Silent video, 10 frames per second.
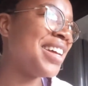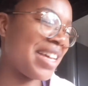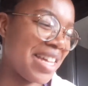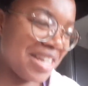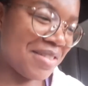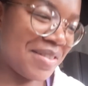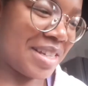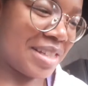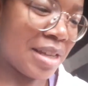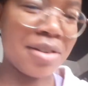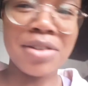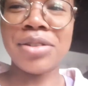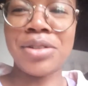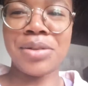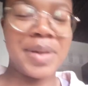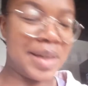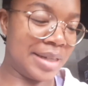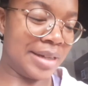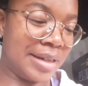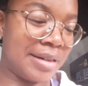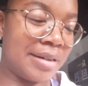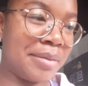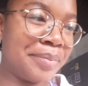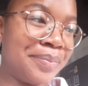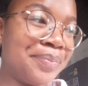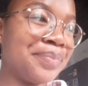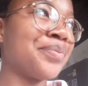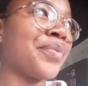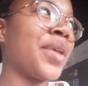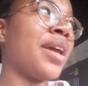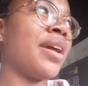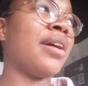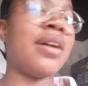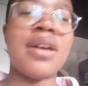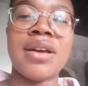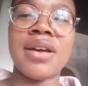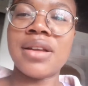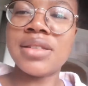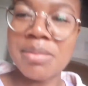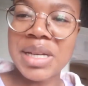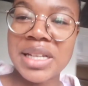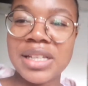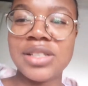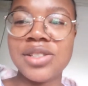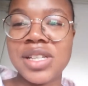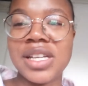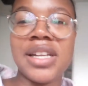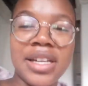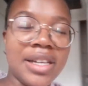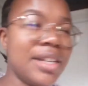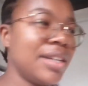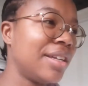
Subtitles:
Anyways, how y'all doing? It's a Monday today.